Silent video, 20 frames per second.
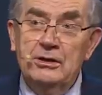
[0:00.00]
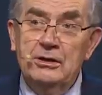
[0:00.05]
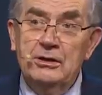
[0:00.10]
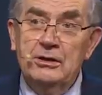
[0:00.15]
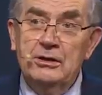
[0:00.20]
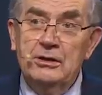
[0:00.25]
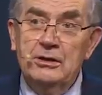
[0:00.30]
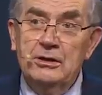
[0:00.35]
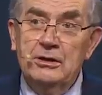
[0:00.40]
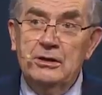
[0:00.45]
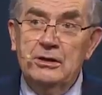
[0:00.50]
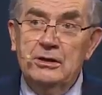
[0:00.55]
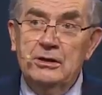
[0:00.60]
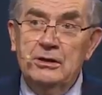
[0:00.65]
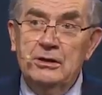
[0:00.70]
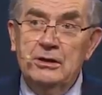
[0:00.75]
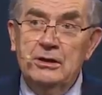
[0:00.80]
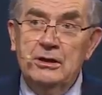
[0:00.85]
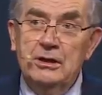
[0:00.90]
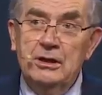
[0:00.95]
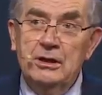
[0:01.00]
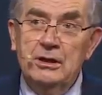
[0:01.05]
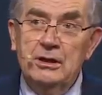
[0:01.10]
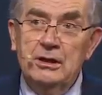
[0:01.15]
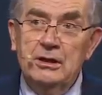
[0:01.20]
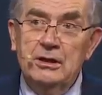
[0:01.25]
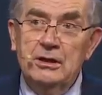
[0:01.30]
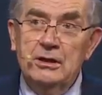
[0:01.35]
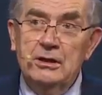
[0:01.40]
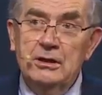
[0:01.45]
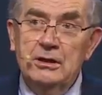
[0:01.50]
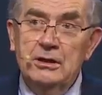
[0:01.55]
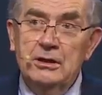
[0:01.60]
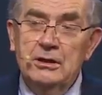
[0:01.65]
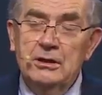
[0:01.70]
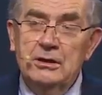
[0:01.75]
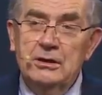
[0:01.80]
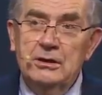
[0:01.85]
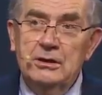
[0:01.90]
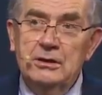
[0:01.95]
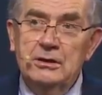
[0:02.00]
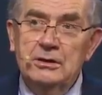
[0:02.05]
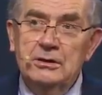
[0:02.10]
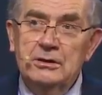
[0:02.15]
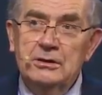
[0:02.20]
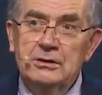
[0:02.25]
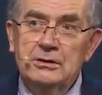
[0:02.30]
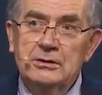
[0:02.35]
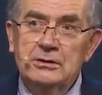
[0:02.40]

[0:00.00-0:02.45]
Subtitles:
(no one is talking)